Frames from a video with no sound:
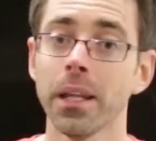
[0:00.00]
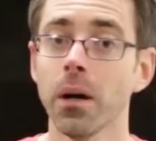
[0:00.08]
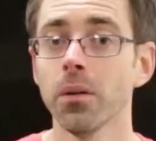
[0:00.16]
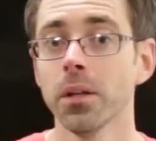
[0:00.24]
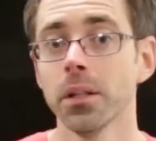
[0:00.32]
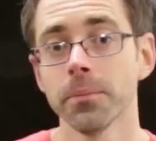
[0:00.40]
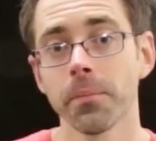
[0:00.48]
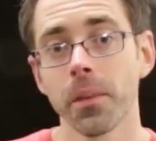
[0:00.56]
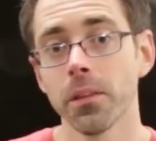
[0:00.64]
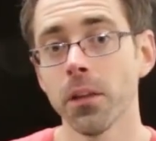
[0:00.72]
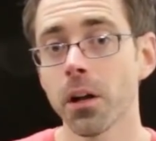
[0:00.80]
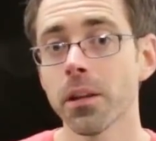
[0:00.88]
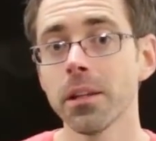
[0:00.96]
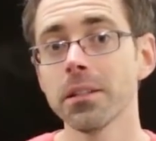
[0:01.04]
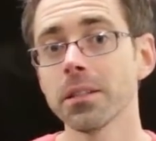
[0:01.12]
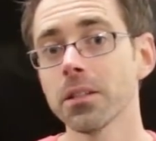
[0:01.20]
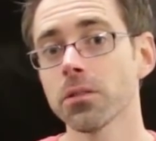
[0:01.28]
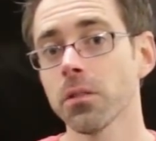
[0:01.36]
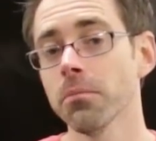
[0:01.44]
Now, none of these
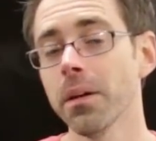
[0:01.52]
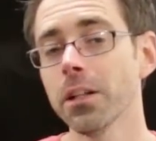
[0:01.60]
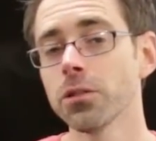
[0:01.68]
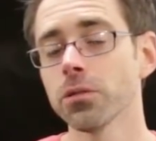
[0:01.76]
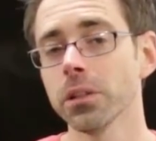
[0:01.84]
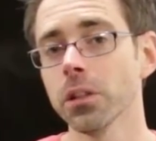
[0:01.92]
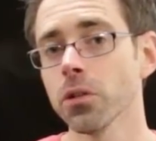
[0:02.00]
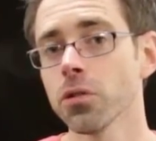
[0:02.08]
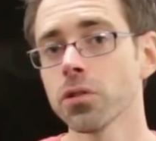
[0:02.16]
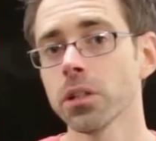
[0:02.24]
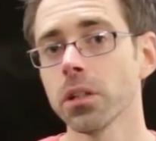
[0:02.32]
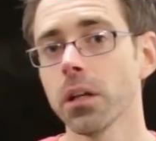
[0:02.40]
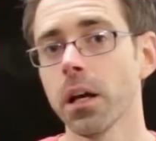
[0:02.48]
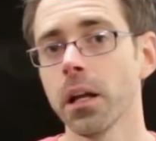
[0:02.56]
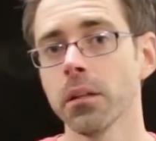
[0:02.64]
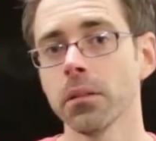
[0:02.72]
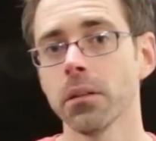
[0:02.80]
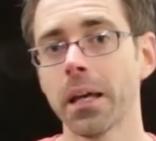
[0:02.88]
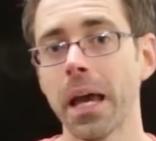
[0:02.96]
things are majorly urgent
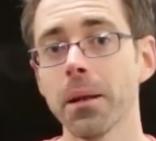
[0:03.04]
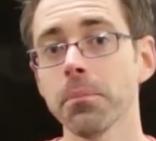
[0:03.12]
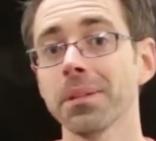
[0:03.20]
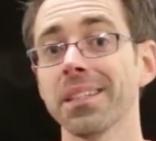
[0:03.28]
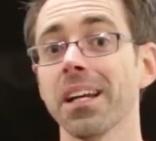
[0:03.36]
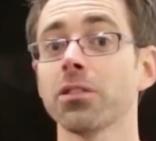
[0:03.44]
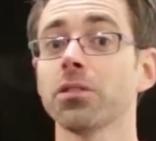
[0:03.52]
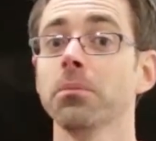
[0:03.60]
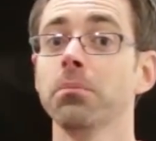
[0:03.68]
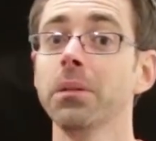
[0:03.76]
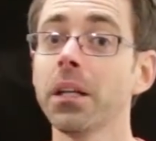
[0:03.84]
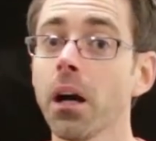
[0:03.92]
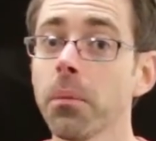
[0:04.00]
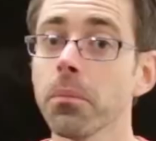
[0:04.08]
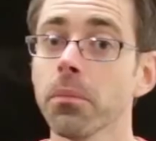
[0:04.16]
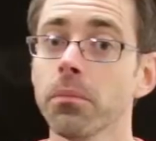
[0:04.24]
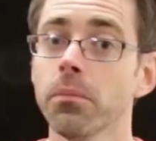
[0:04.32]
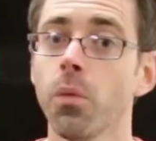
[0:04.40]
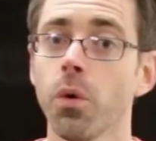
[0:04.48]
and can potentially
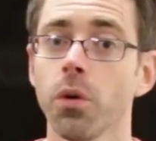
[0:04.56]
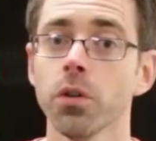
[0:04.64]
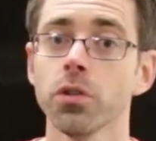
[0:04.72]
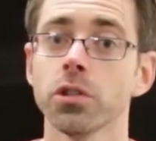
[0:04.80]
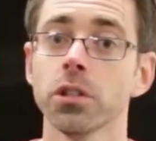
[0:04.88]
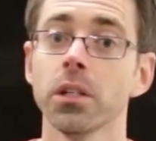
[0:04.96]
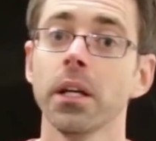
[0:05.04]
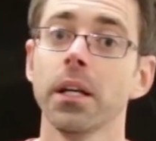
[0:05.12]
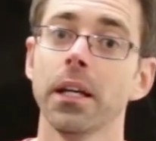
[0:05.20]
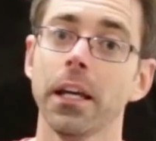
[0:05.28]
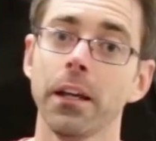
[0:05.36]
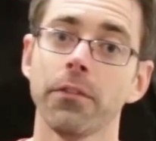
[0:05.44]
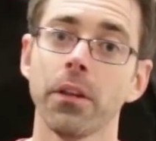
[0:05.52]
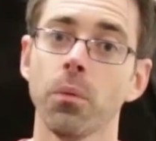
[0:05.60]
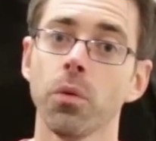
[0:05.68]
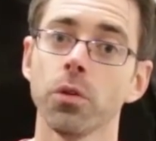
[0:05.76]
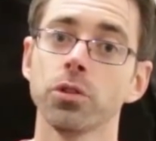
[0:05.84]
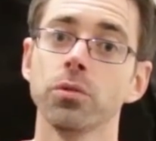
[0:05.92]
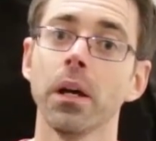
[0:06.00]
become more urgent if they
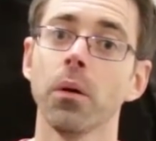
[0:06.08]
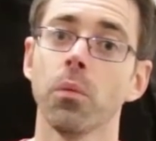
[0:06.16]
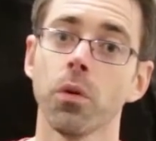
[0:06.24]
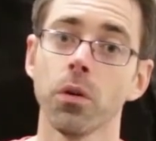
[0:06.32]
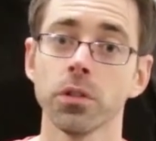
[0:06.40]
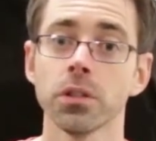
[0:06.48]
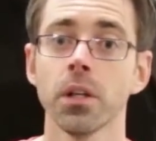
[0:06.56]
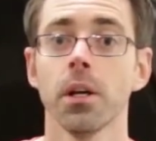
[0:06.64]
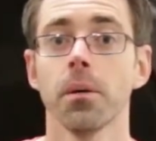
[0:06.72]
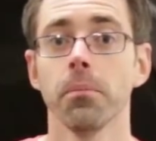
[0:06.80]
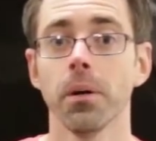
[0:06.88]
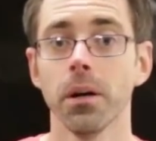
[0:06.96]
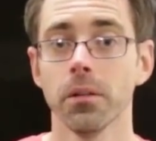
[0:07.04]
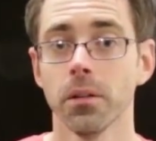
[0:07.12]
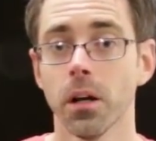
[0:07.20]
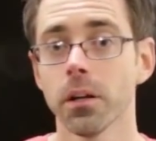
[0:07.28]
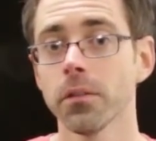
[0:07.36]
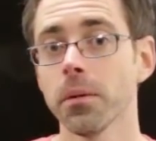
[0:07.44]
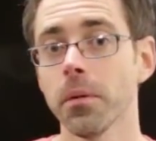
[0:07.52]
were to get worse, but
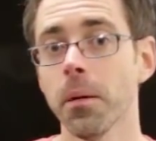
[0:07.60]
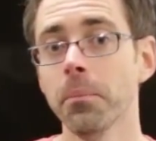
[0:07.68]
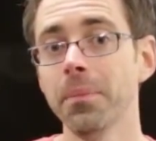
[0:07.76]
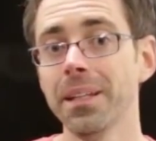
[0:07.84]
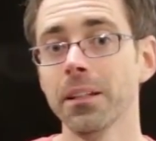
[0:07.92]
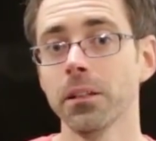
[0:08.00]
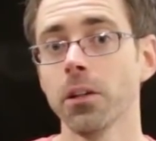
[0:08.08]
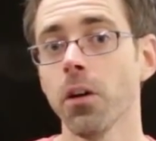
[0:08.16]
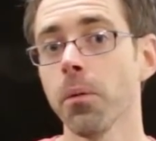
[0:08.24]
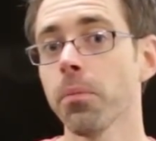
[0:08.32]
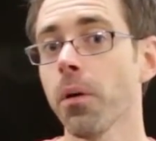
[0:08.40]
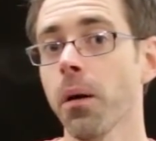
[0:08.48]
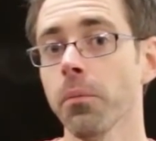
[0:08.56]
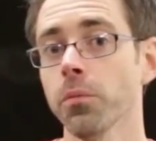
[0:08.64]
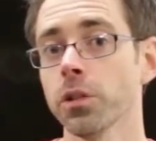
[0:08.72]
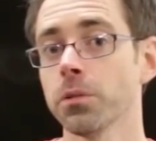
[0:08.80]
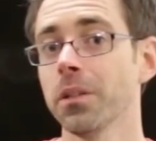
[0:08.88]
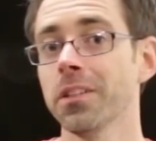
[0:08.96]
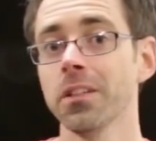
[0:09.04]
none of them immediately are a problem,
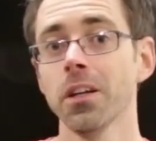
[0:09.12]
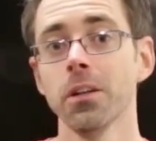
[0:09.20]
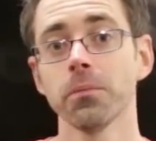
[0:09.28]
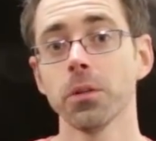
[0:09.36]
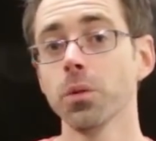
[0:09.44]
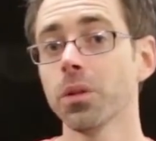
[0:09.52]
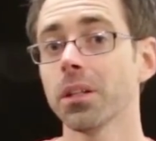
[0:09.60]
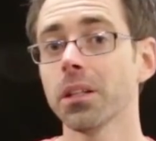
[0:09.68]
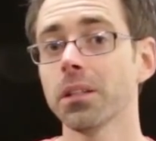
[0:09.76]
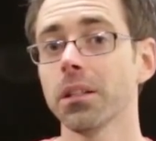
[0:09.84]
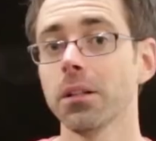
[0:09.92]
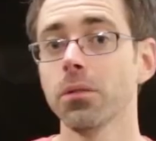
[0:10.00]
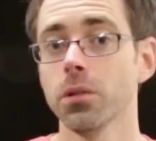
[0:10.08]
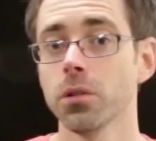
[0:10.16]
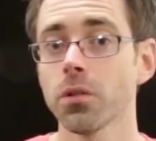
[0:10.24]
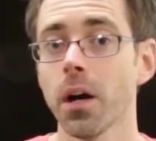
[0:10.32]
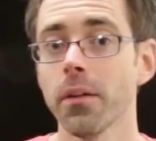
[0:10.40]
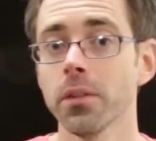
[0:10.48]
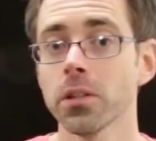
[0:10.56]
which means you could continue to
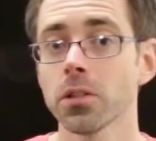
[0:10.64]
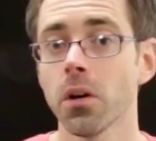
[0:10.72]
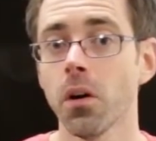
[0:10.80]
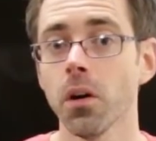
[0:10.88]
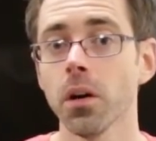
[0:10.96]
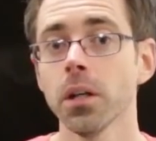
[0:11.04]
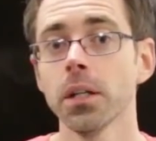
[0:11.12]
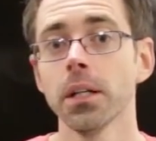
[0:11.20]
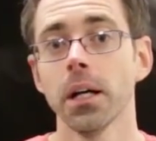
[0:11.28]
drive this car